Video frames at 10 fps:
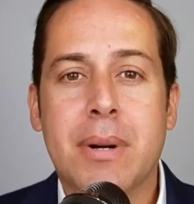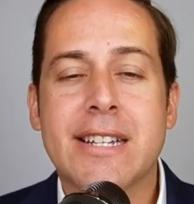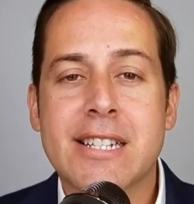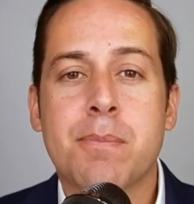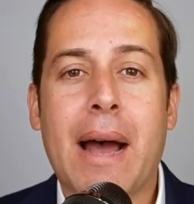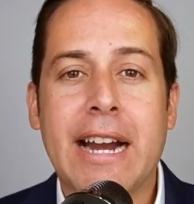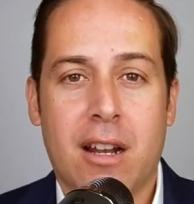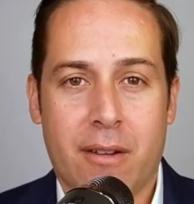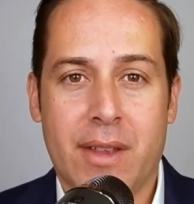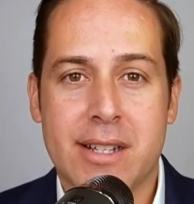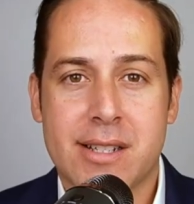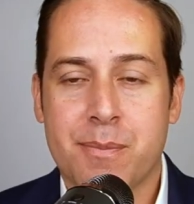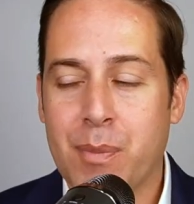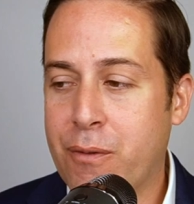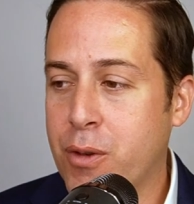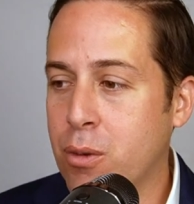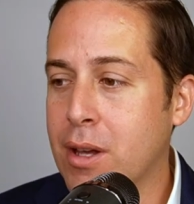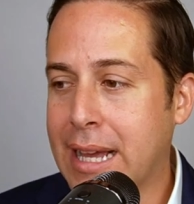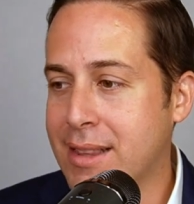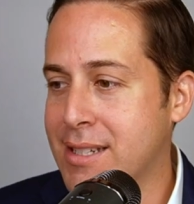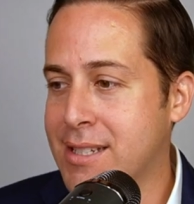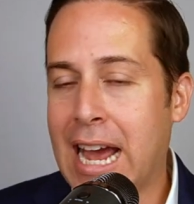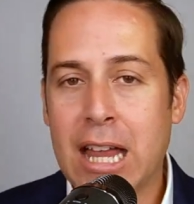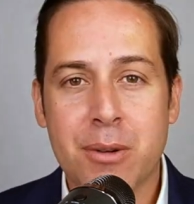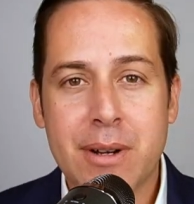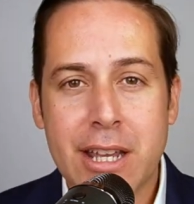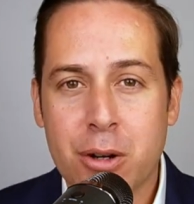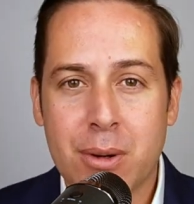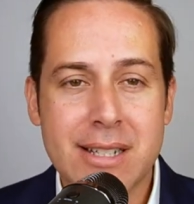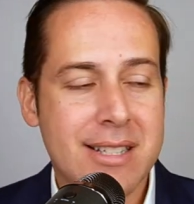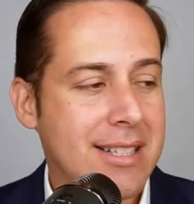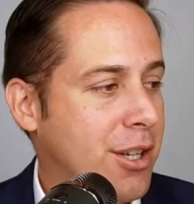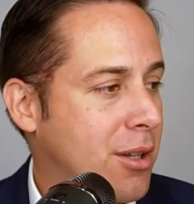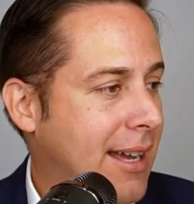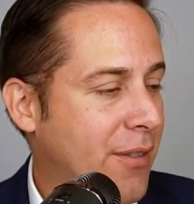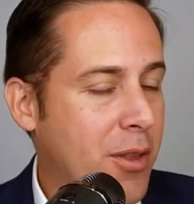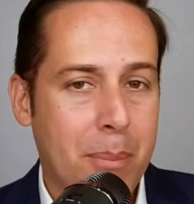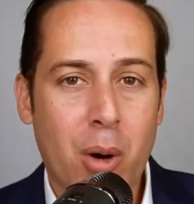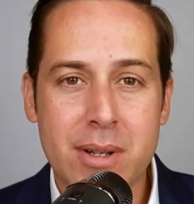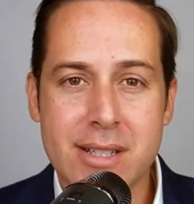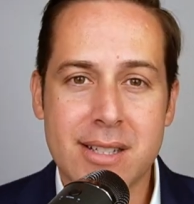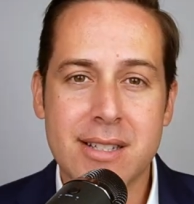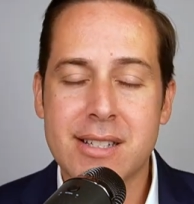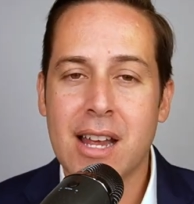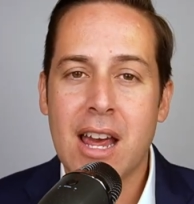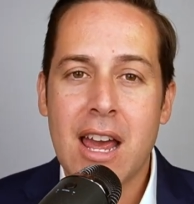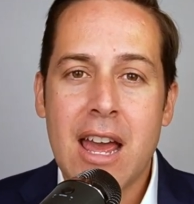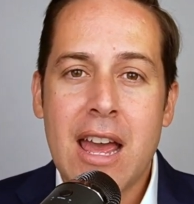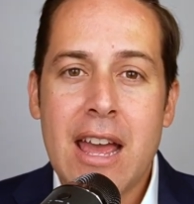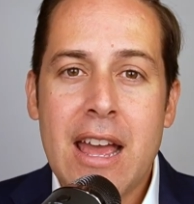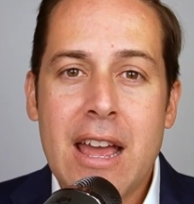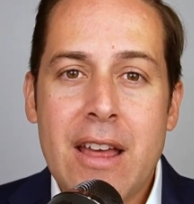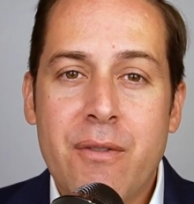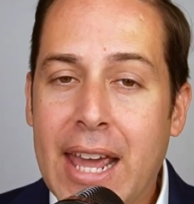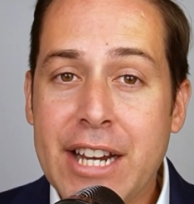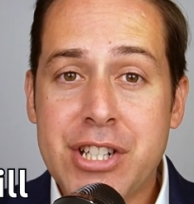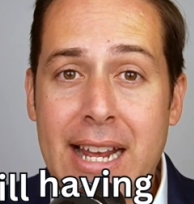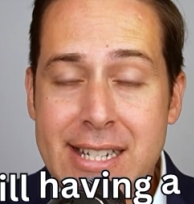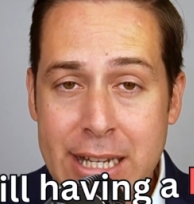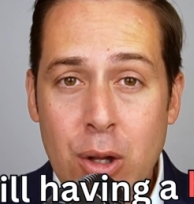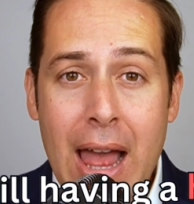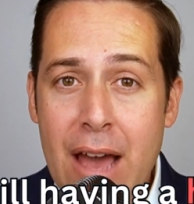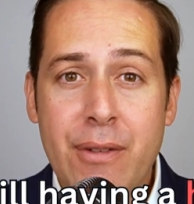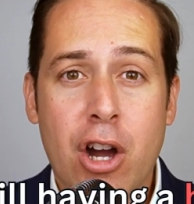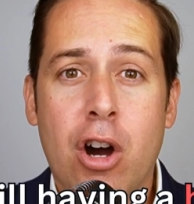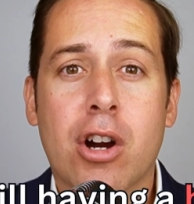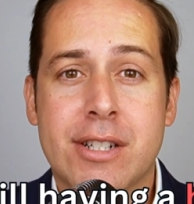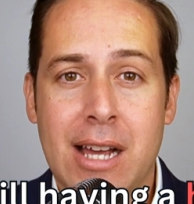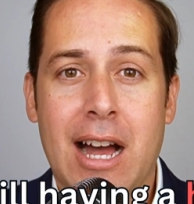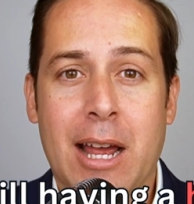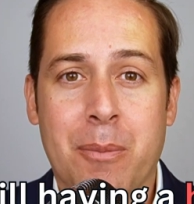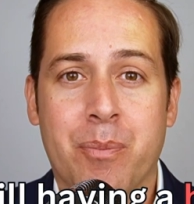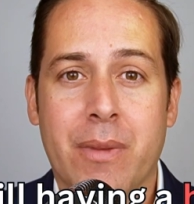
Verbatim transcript: But despite all of this, if you look at the salary increases, you look at the bonuses, VHA is still having a hard time.